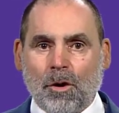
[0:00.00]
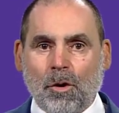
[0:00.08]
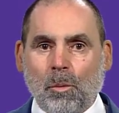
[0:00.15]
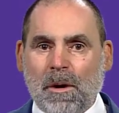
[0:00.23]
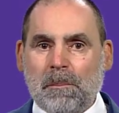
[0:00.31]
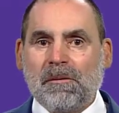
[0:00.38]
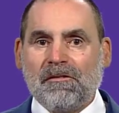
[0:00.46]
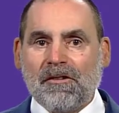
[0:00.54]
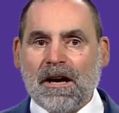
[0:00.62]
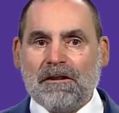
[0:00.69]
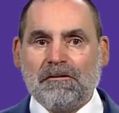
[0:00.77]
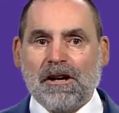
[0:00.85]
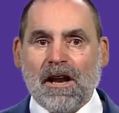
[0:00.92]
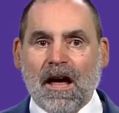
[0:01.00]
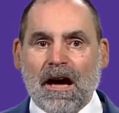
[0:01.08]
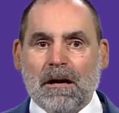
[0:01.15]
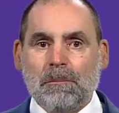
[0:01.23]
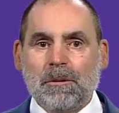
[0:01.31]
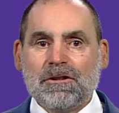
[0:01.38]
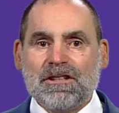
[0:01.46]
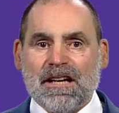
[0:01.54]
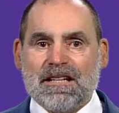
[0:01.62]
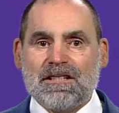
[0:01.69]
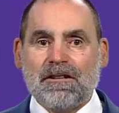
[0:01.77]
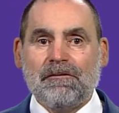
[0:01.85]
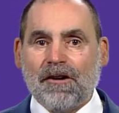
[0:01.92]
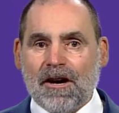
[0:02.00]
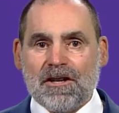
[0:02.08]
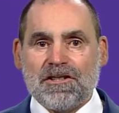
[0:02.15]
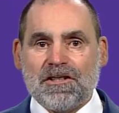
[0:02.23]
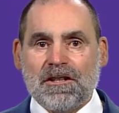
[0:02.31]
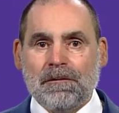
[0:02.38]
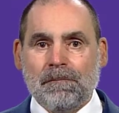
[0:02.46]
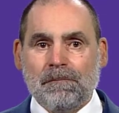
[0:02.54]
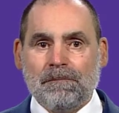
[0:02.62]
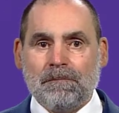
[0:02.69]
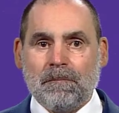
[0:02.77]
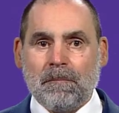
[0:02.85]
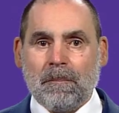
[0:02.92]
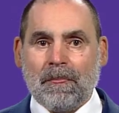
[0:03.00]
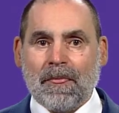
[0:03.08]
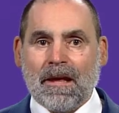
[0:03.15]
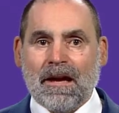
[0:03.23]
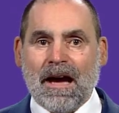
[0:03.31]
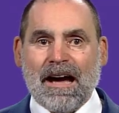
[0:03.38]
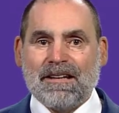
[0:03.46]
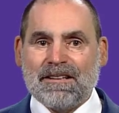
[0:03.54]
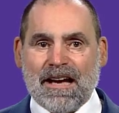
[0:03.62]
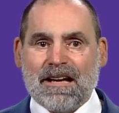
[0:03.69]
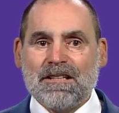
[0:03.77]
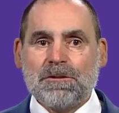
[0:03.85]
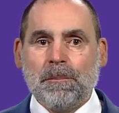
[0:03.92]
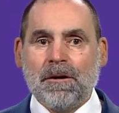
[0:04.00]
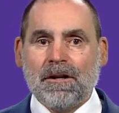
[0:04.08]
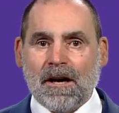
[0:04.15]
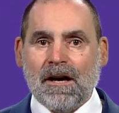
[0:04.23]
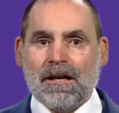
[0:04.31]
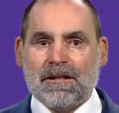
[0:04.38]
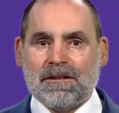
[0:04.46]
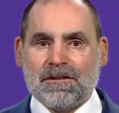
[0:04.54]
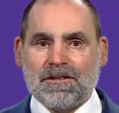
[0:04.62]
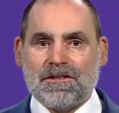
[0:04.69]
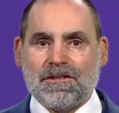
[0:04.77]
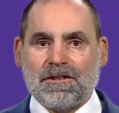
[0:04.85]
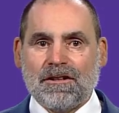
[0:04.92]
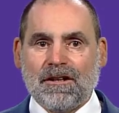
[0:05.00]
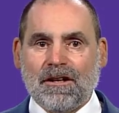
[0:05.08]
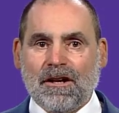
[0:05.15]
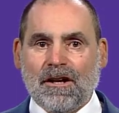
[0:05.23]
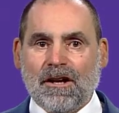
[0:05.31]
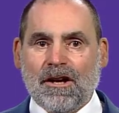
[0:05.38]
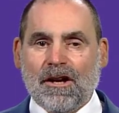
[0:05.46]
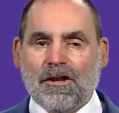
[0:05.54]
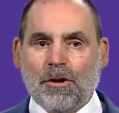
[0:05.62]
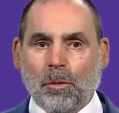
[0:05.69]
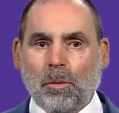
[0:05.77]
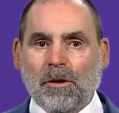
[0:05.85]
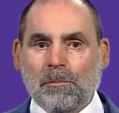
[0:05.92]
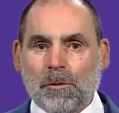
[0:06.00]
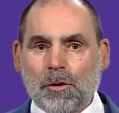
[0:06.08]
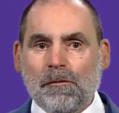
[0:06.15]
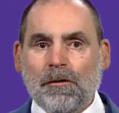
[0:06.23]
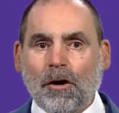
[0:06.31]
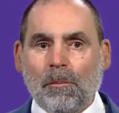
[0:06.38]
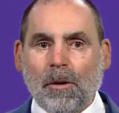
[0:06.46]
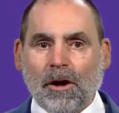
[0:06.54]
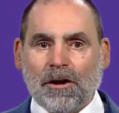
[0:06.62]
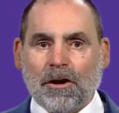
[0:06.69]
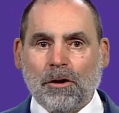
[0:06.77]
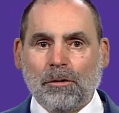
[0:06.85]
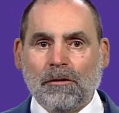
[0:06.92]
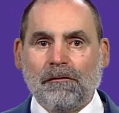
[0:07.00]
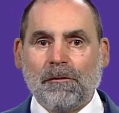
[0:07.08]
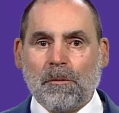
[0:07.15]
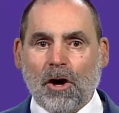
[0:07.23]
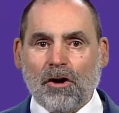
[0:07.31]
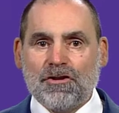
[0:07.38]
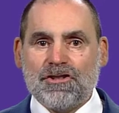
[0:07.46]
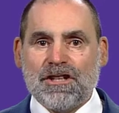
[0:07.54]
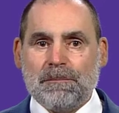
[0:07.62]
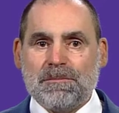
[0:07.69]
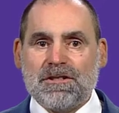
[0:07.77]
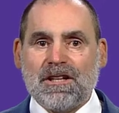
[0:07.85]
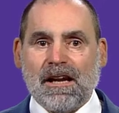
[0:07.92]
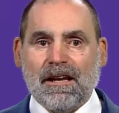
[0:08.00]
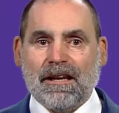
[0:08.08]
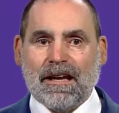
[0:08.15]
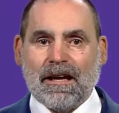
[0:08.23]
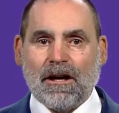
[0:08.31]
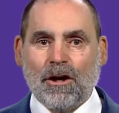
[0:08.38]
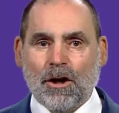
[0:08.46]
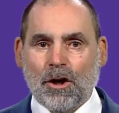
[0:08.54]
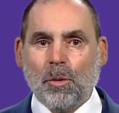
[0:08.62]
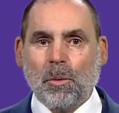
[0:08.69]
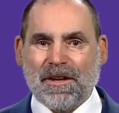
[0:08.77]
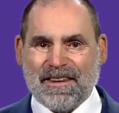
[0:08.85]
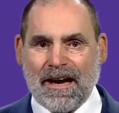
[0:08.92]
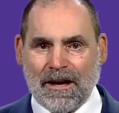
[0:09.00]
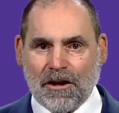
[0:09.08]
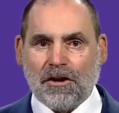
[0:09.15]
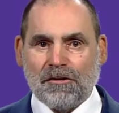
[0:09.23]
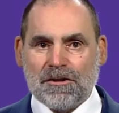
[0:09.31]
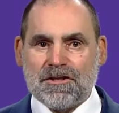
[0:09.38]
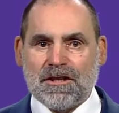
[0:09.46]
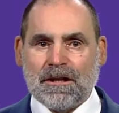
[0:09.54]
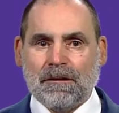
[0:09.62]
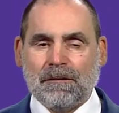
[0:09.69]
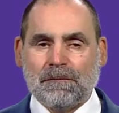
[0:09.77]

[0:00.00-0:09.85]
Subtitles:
We provide reliable data faster and expert guidance that will move your molecule from concept to clinic with accuracy.